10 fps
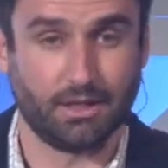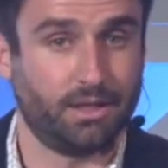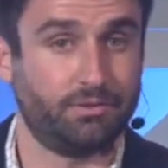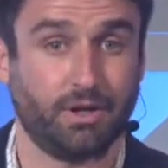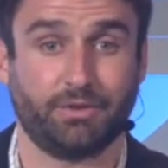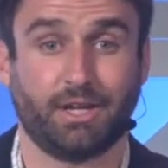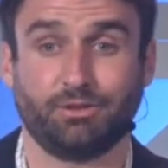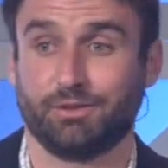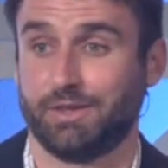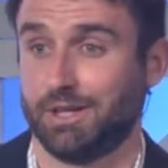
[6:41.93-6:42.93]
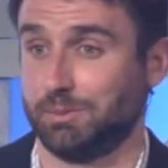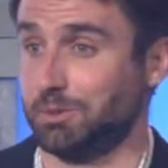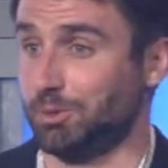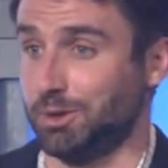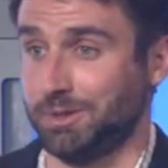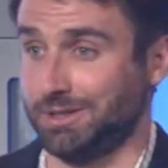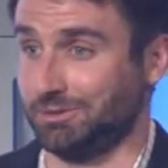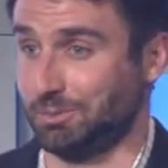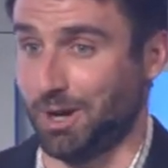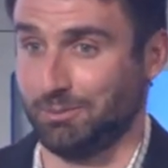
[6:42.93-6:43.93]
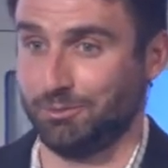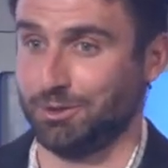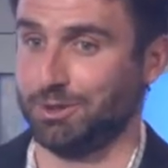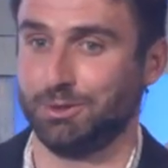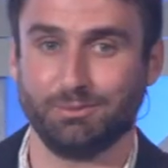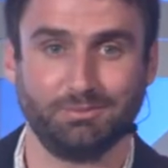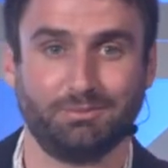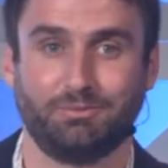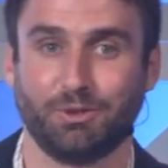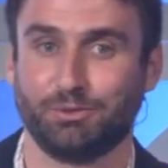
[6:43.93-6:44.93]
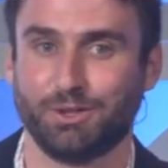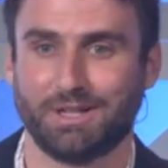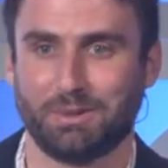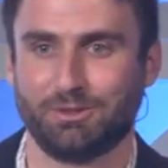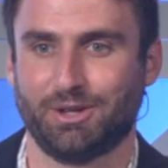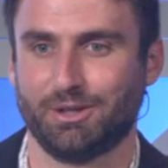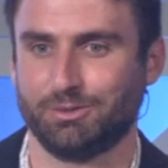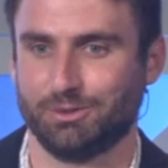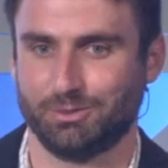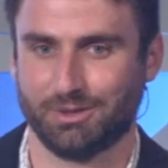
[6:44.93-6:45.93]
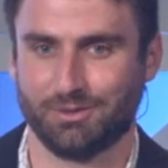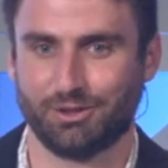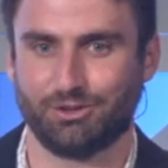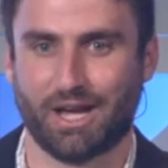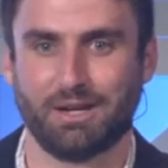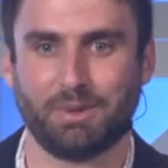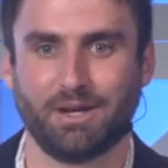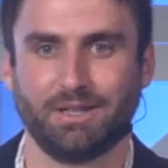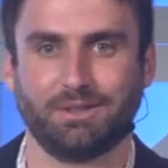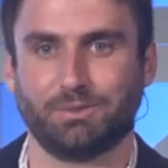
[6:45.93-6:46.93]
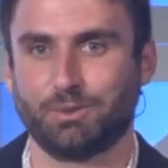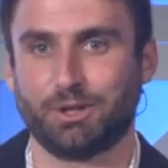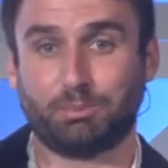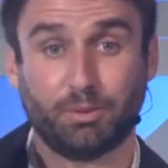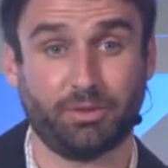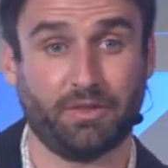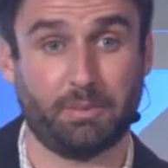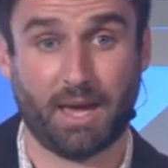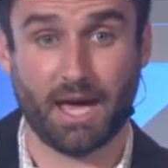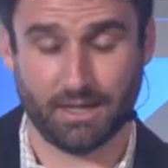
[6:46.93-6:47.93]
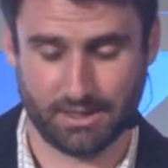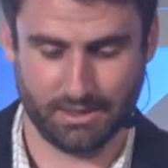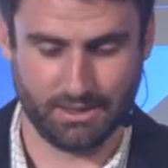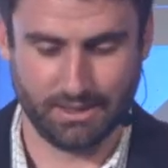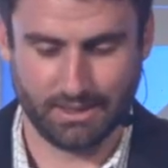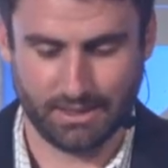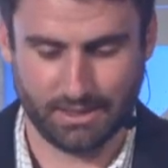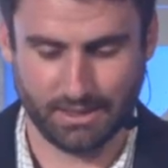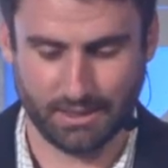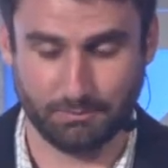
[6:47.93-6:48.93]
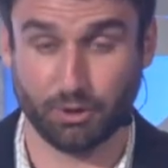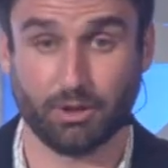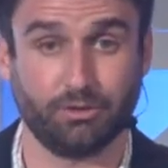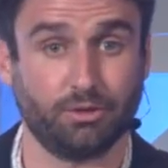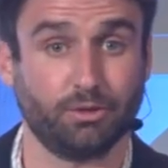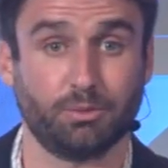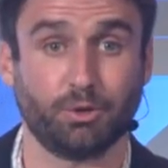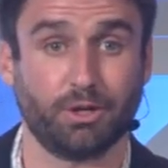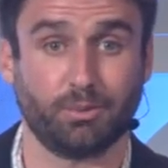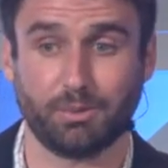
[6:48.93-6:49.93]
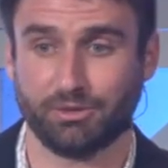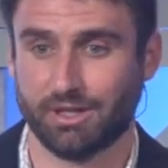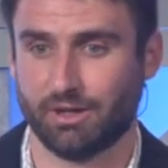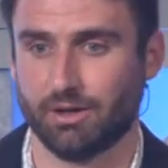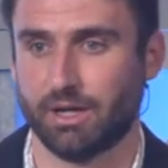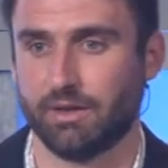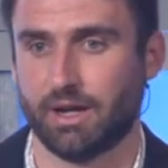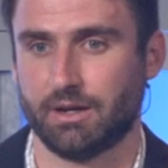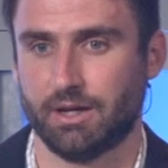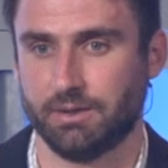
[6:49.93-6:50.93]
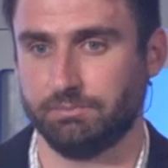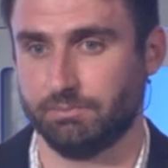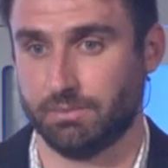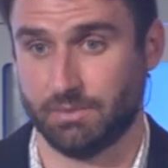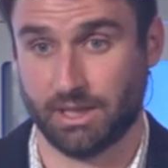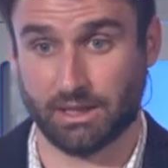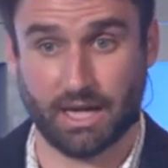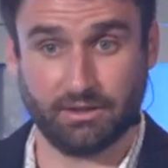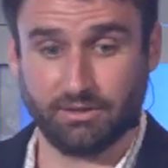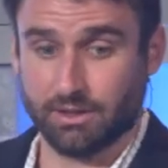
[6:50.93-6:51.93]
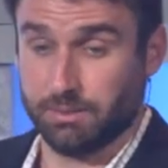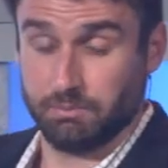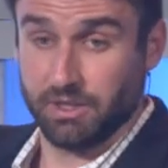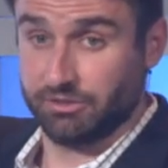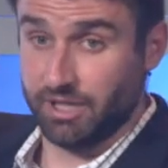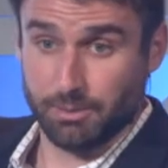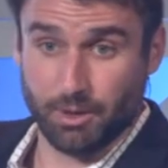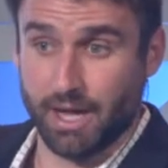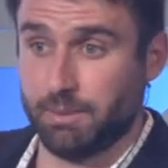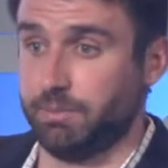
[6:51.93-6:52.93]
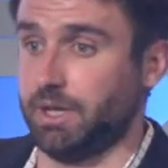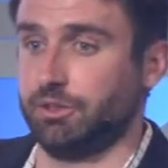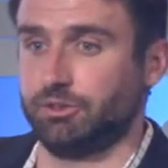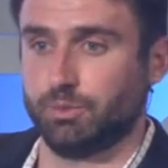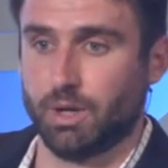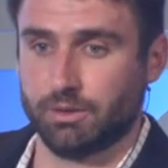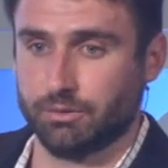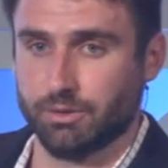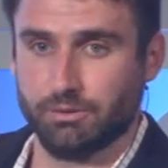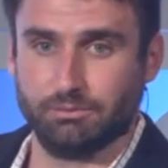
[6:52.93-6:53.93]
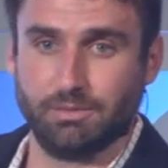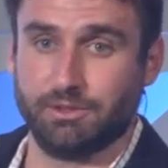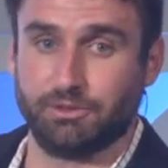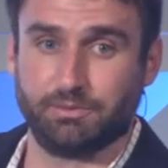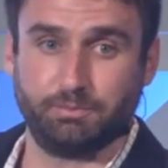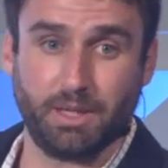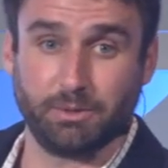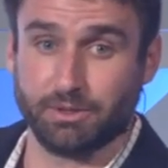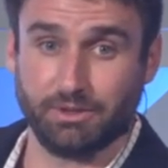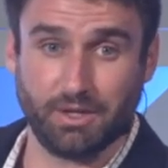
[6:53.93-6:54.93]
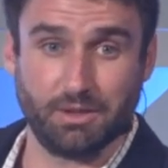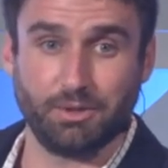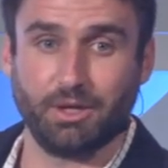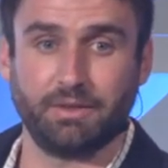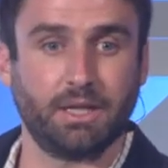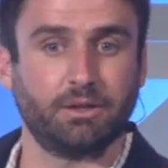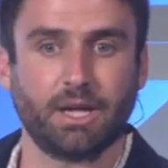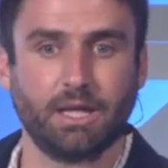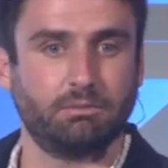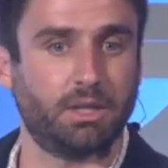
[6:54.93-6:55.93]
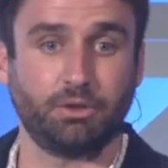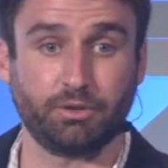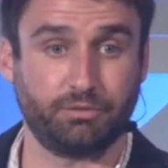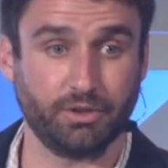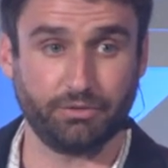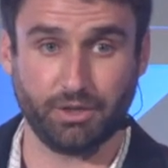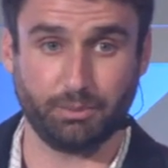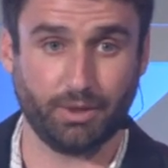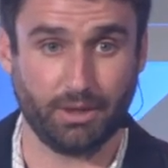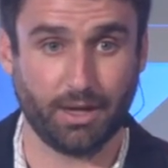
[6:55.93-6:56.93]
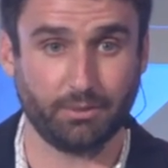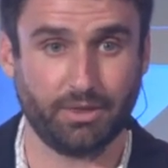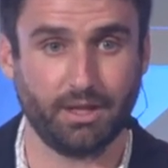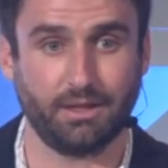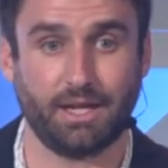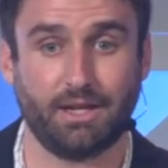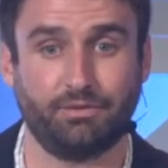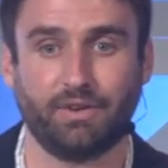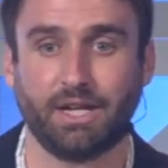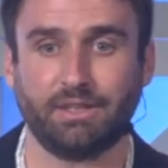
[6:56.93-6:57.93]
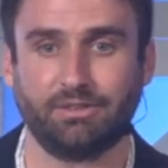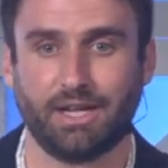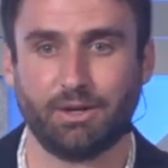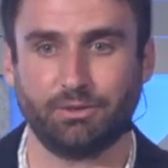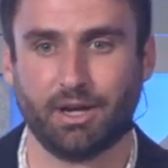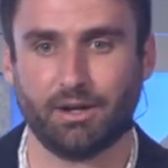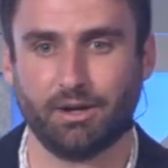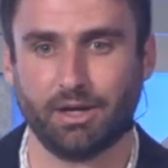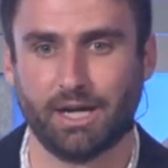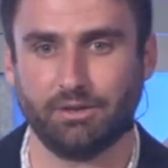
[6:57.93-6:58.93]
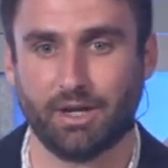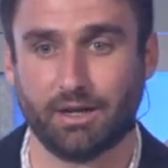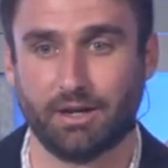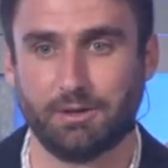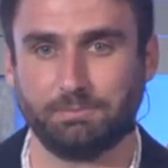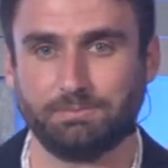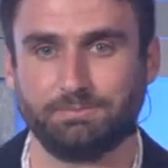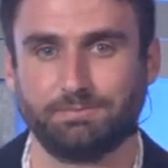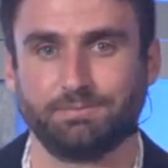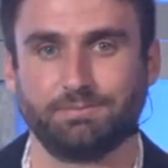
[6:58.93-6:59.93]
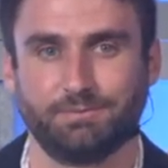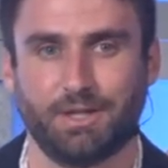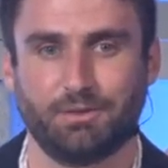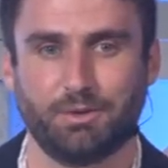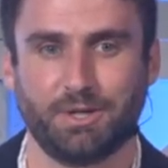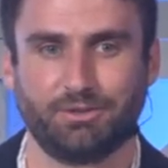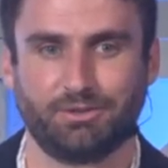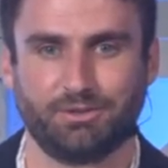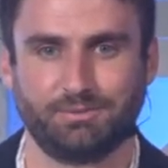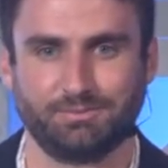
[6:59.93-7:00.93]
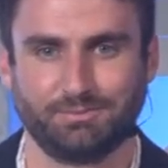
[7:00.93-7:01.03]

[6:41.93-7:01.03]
If verification of income and employment is a problem for you, feel free to come and talk to us. We'd love to chat about it. We're at a booth in the back. Um, you can also learn more at our website, argyle.com. And lastly, this demo app that I just walked through is publicly available on the internet, and you can feel free to play around with it at financenow.argyle.com. Thank you very much.